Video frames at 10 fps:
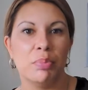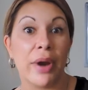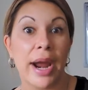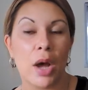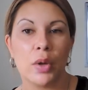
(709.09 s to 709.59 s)

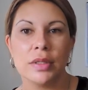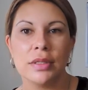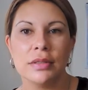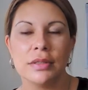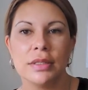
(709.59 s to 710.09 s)

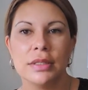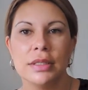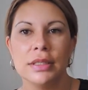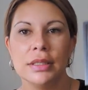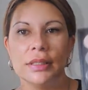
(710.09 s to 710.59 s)
browns
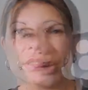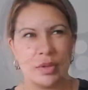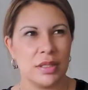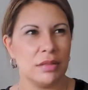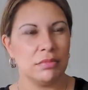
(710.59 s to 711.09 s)

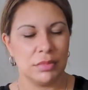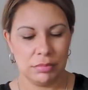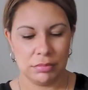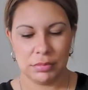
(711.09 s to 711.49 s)
and